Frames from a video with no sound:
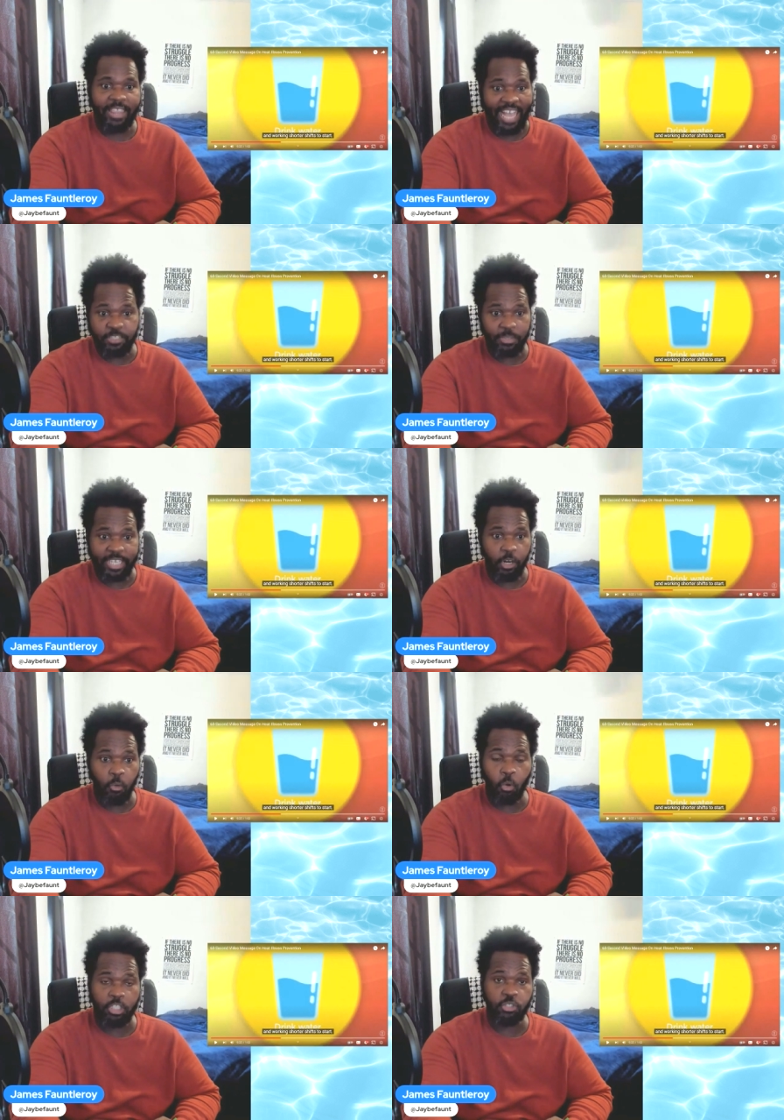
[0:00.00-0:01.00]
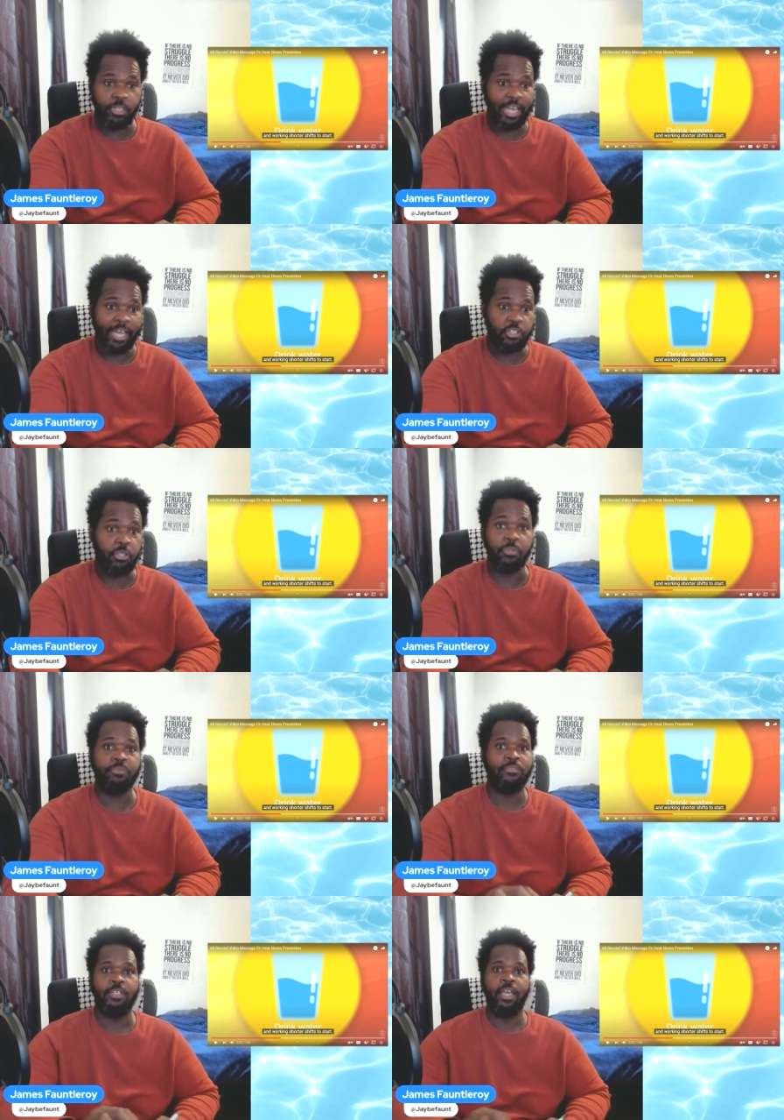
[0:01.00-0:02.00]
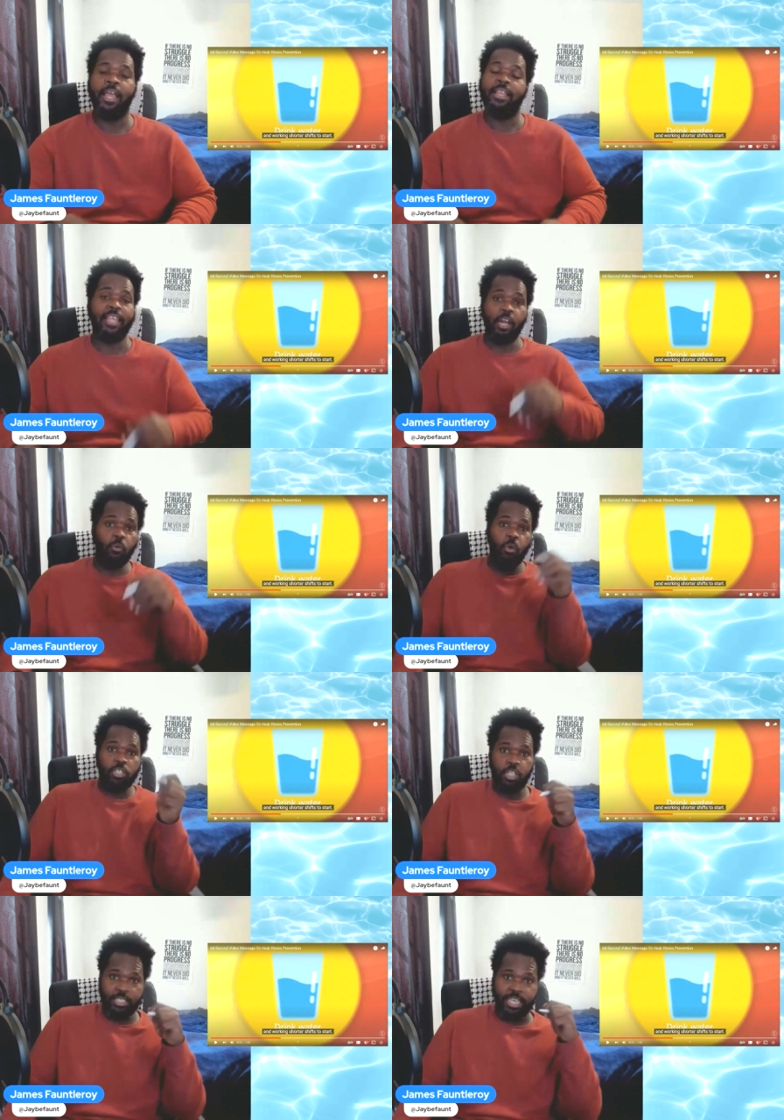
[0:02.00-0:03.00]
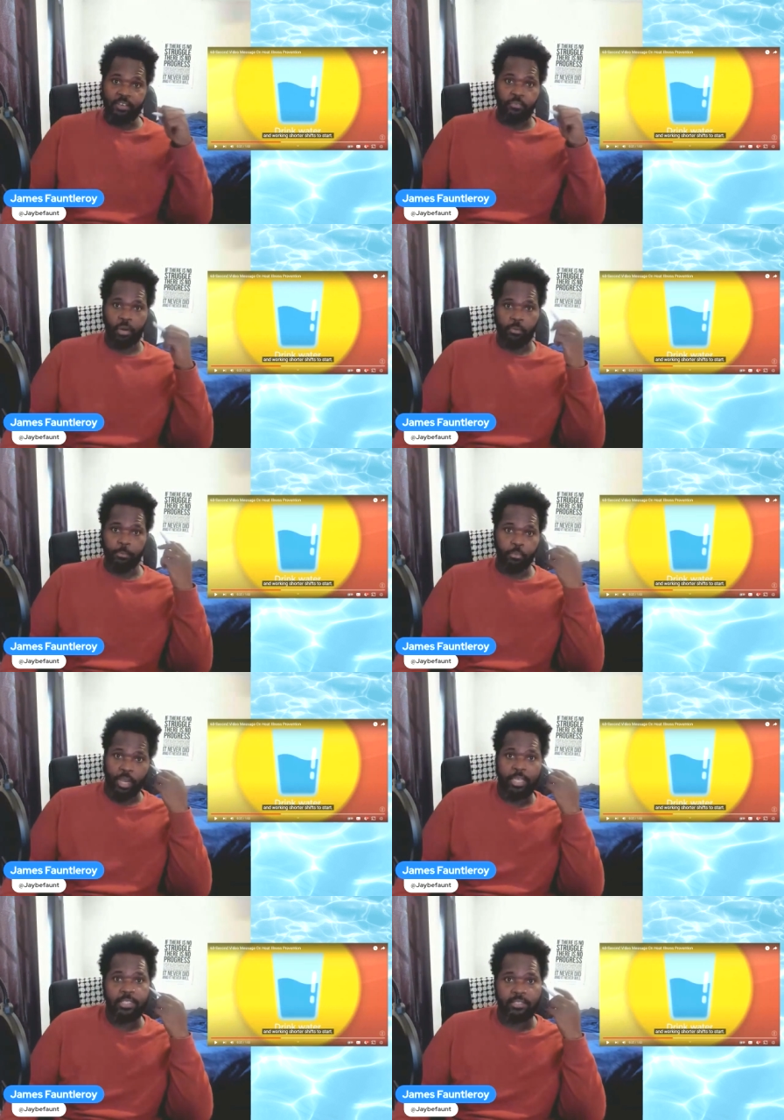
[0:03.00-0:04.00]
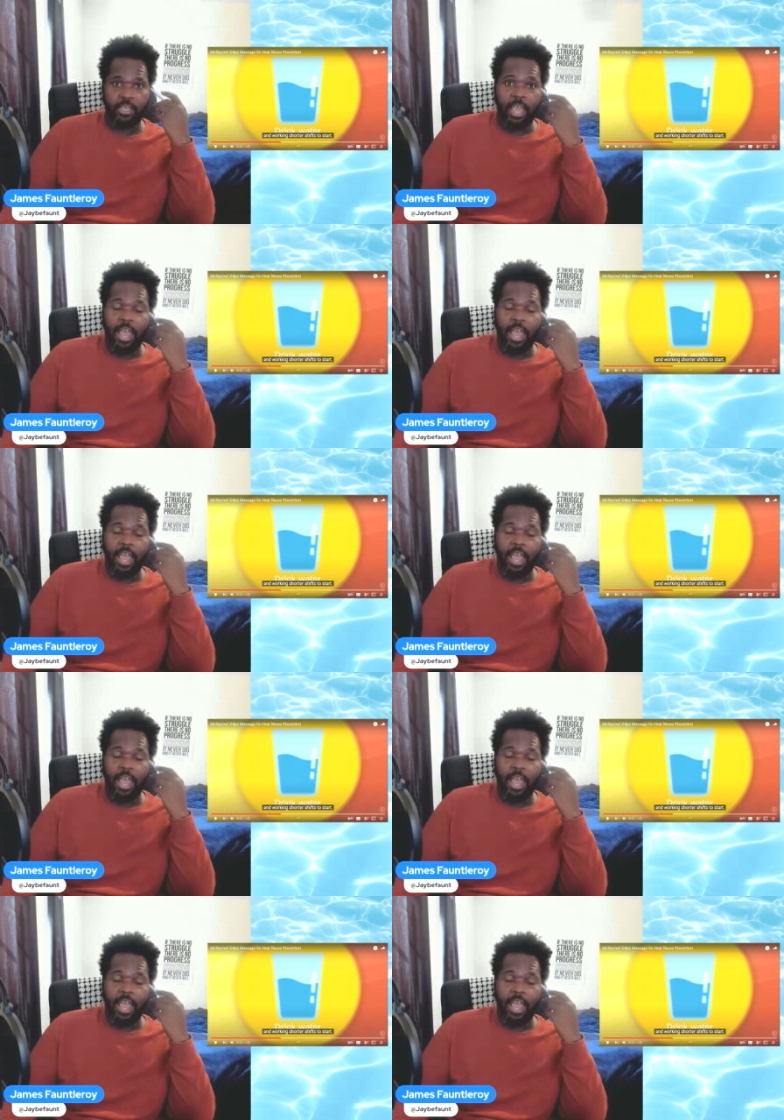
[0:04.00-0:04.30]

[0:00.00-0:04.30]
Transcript: That's what they don't want you to do. They don't want you to take frequent breaks.